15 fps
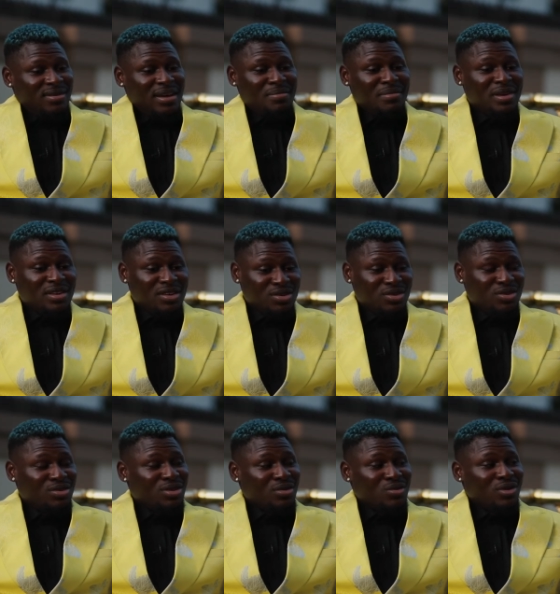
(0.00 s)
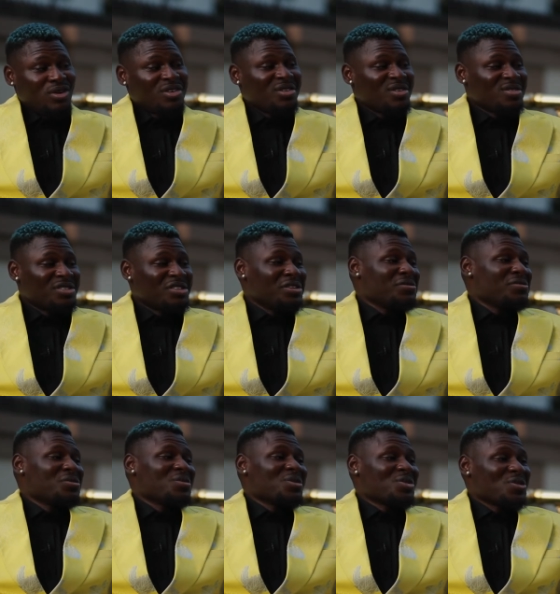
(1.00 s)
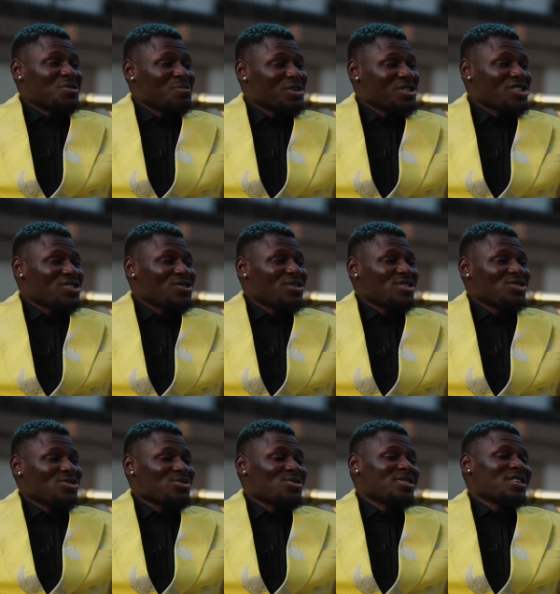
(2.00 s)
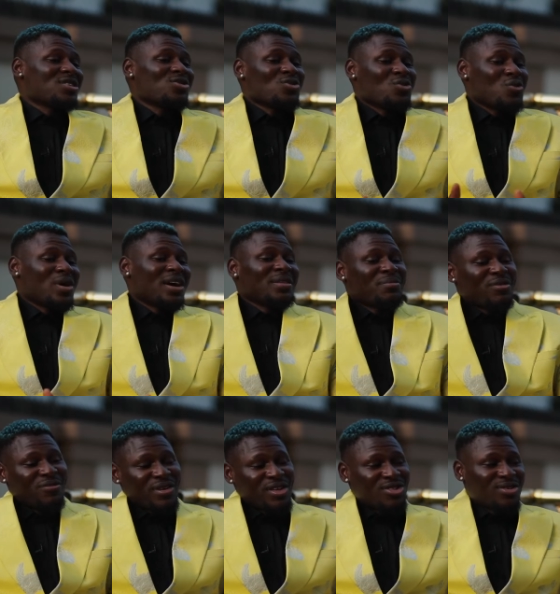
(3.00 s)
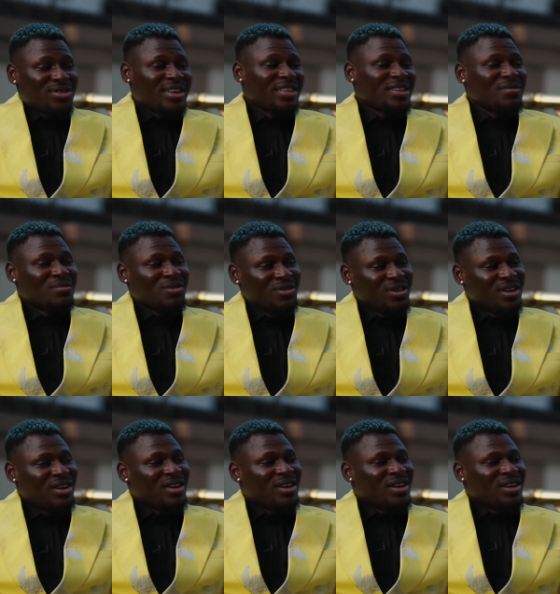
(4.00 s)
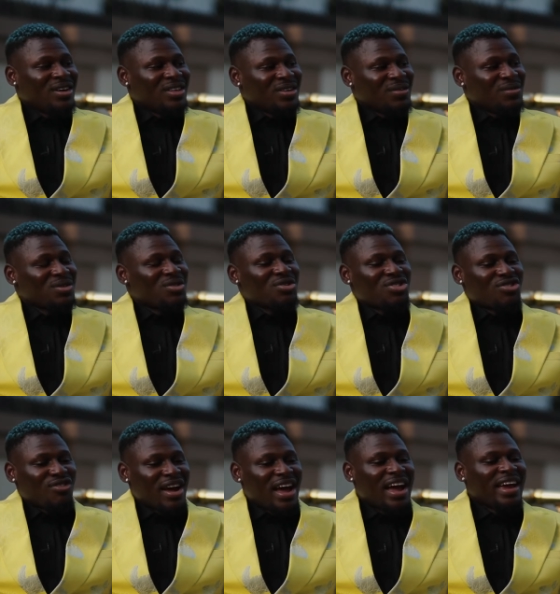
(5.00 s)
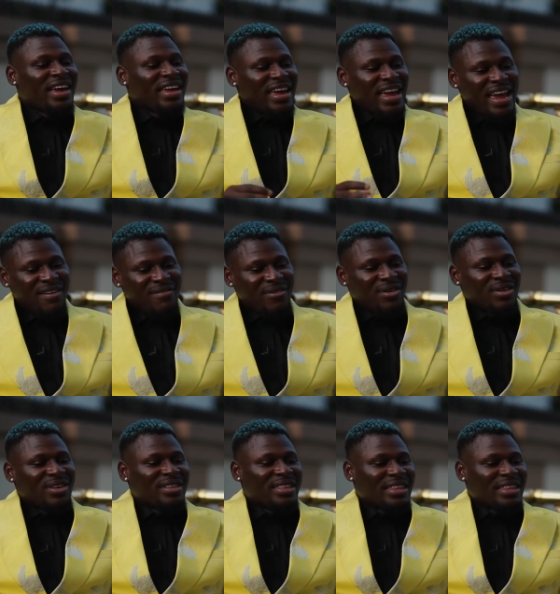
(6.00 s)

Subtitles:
I mean, you know, the world doesn't leave you with so much choice to stick to one profession anymore. You want to try every other